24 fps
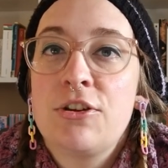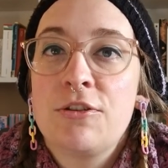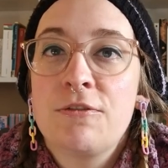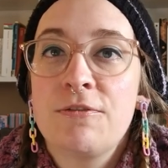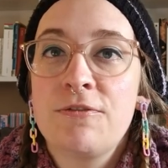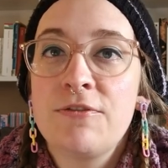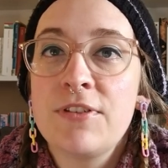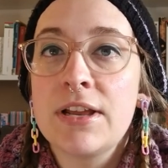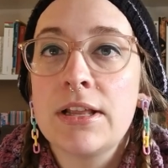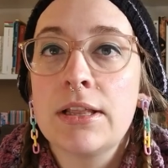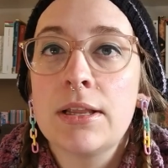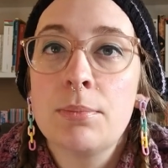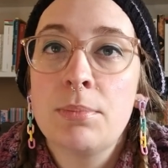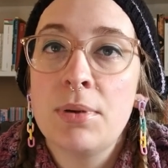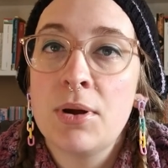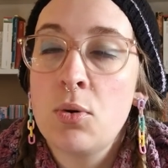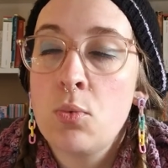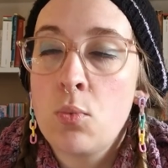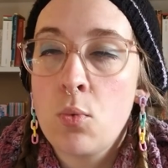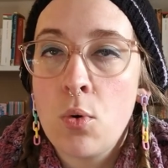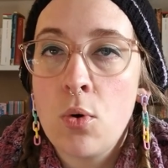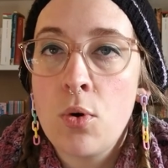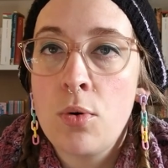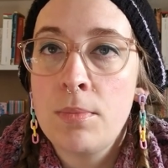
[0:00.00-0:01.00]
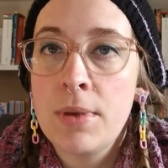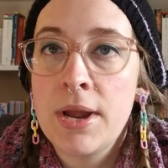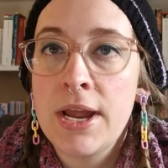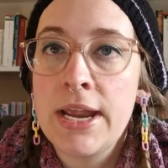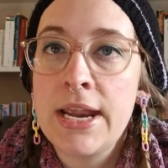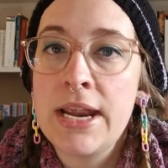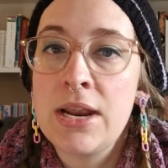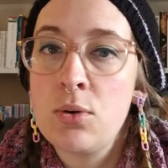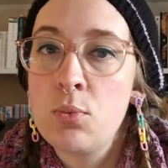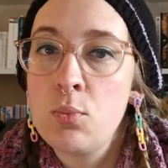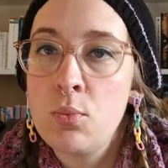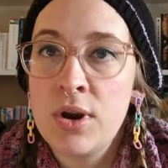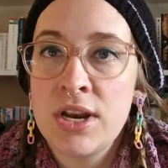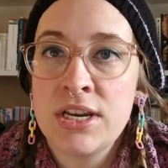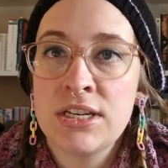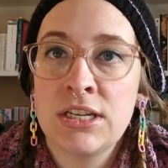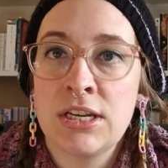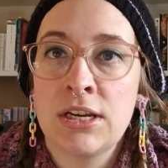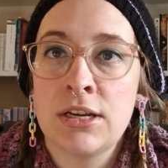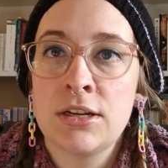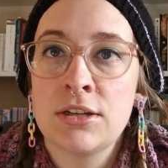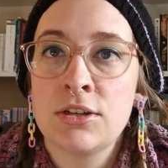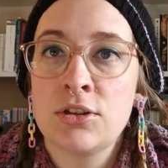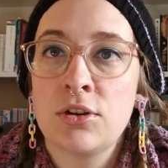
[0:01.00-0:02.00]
you feel a bit warmer in winter.